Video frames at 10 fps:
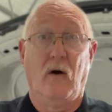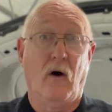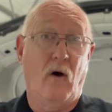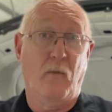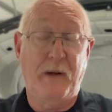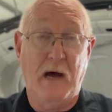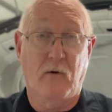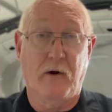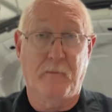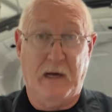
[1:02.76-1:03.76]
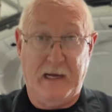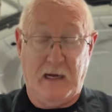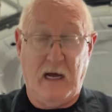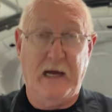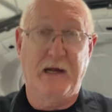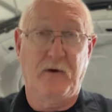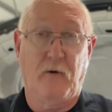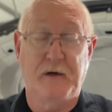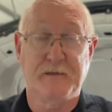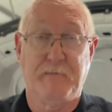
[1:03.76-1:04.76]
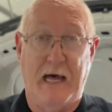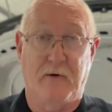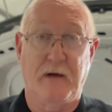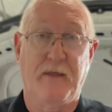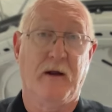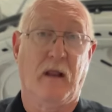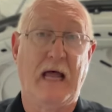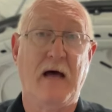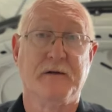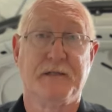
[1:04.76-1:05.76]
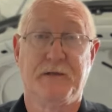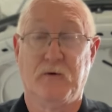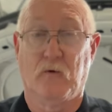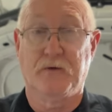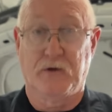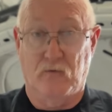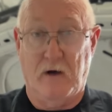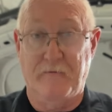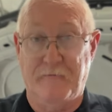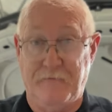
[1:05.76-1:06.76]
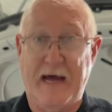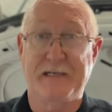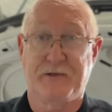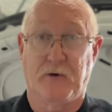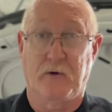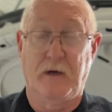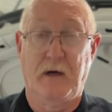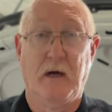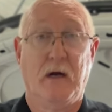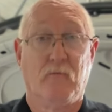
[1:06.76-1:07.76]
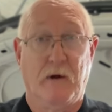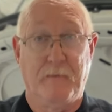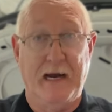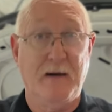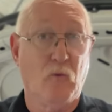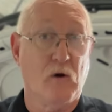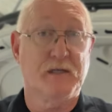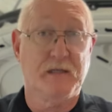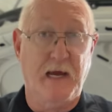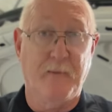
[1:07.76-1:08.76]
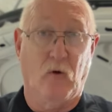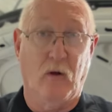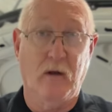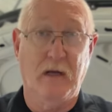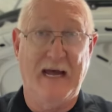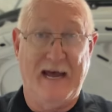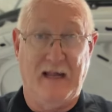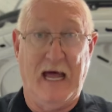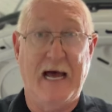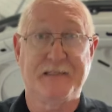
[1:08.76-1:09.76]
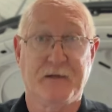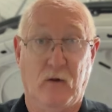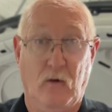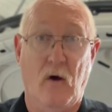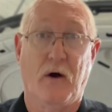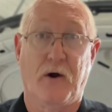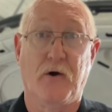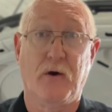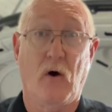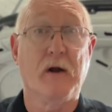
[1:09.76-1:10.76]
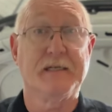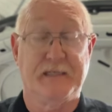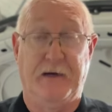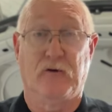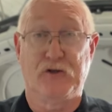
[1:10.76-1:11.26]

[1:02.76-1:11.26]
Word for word: all powered by a high endurance battery that allows the tool to run faster, remain more stable, and last longer on a single